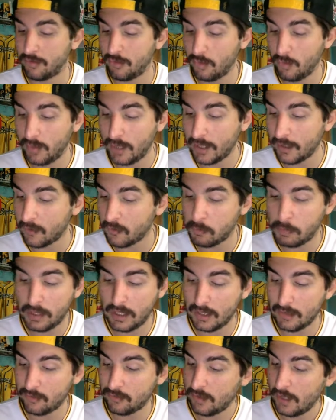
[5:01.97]
Two innings
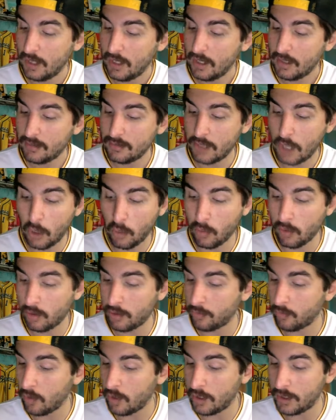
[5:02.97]
pitched, no
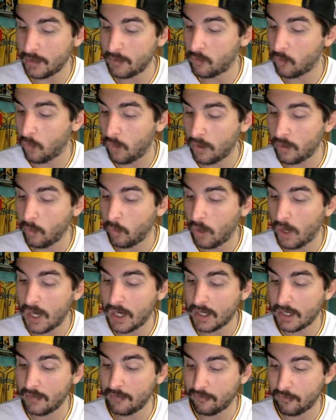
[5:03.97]
earned runs, one
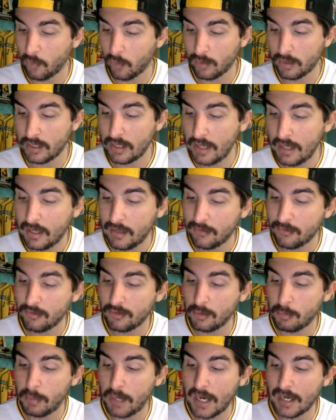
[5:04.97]
walk and four Ks.
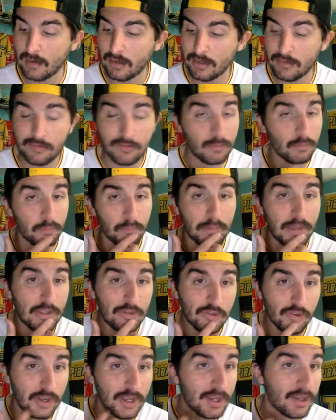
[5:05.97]
So the Pirates
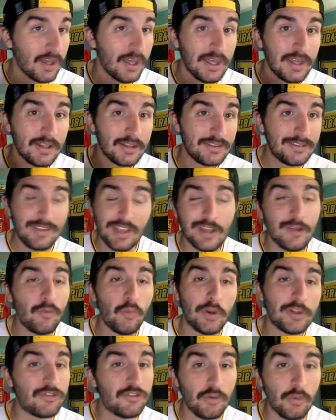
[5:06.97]
pitching did
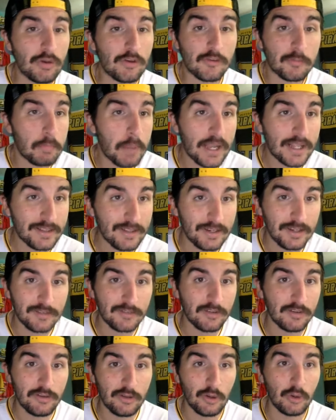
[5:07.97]
what you expected
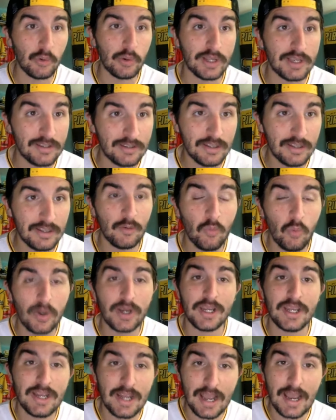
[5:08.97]
it to do and did
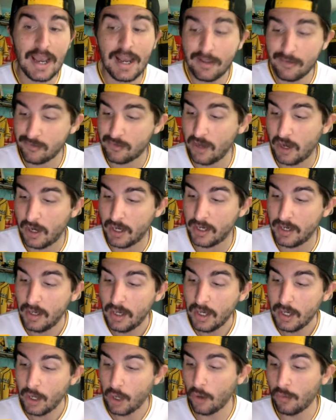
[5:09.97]
what it has done
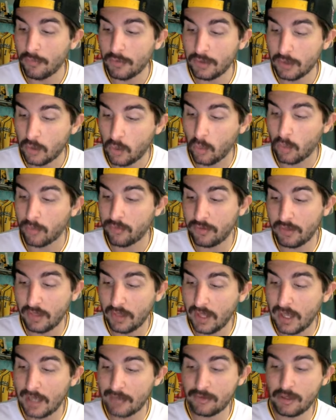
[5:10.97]
over the course of
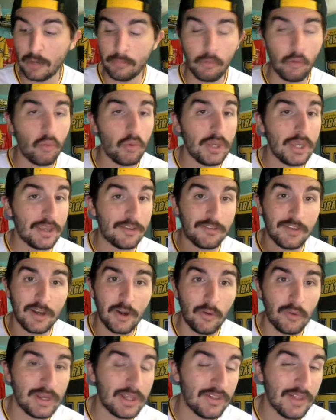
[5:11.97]
the last couple weeks.
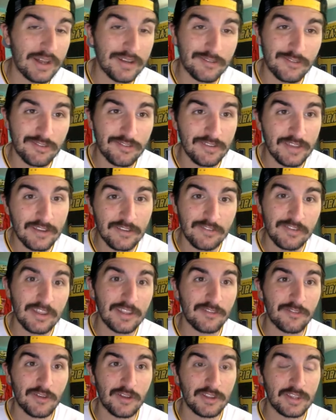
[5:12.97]
It only allowed 6
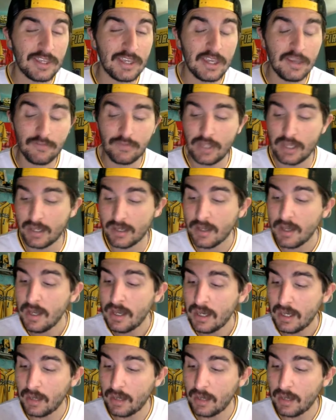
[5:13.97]
hits on the evening.